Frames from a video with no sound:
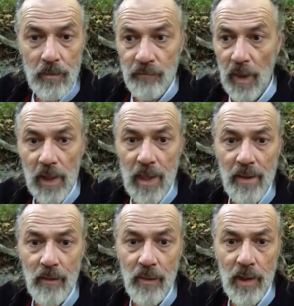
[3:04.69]
Fight it out
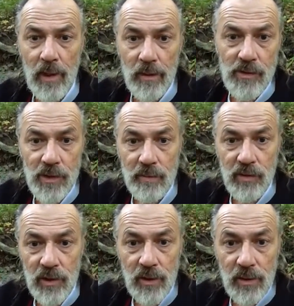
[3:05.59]
in the ring or some
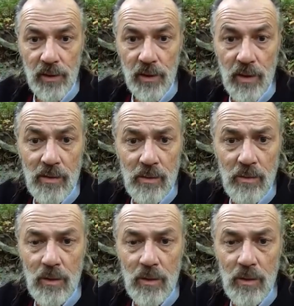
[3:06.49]
shit, you know.